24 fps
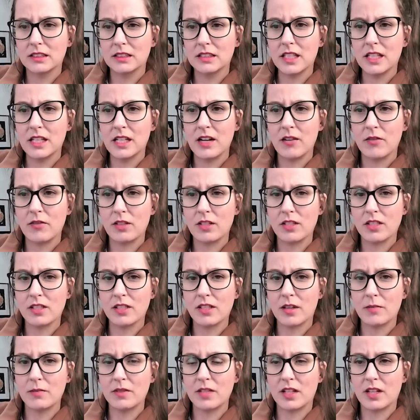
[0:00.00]
They never
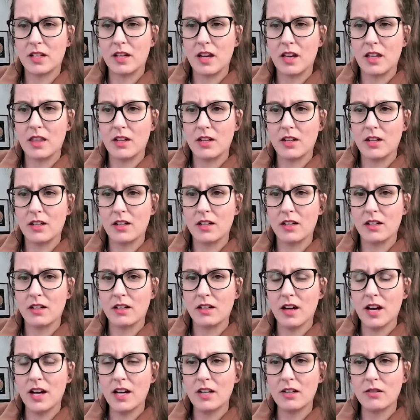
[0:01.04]
slept together.
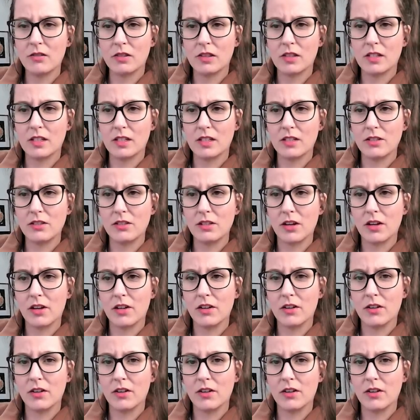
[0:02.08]
I don't think so.